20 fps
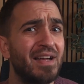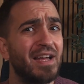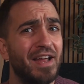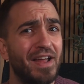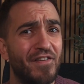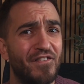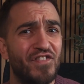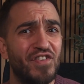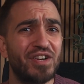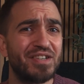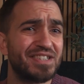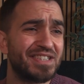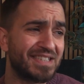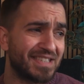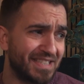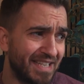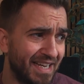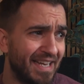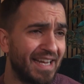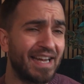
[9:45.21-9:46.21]
If you're
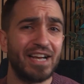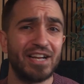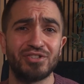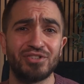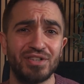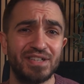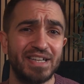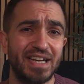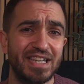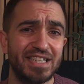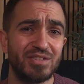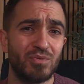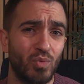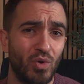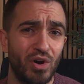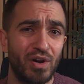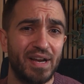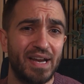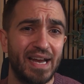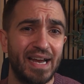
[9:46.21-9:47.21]
sitting at your desk
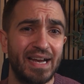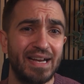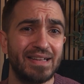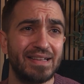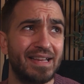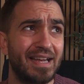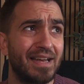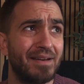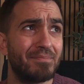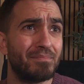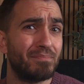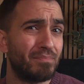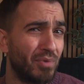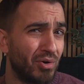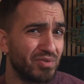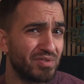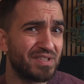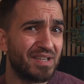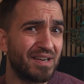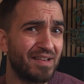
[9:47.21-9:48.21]
working, then
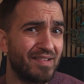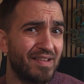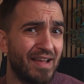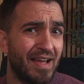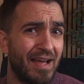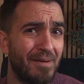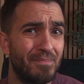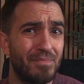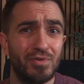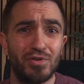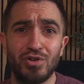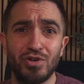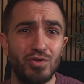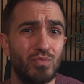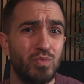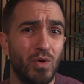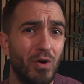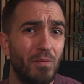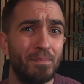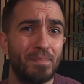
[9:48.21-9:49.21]
most of the time, you
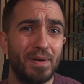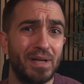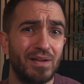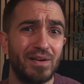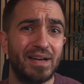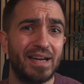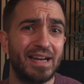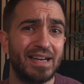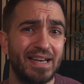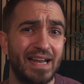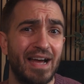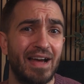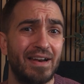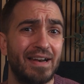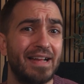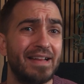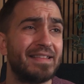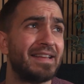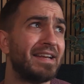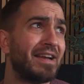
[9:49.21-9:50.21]
won't be looking down
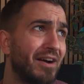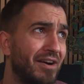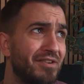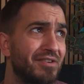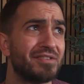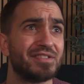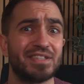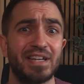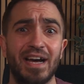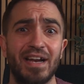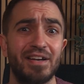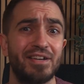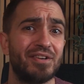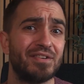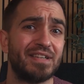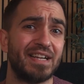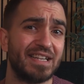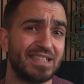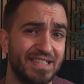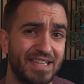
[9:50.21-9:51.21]
at the underside of your
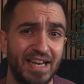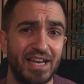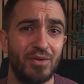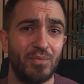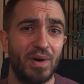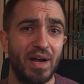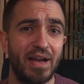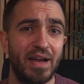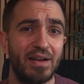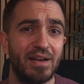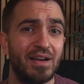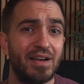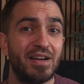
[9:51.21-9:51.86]
desk anyway.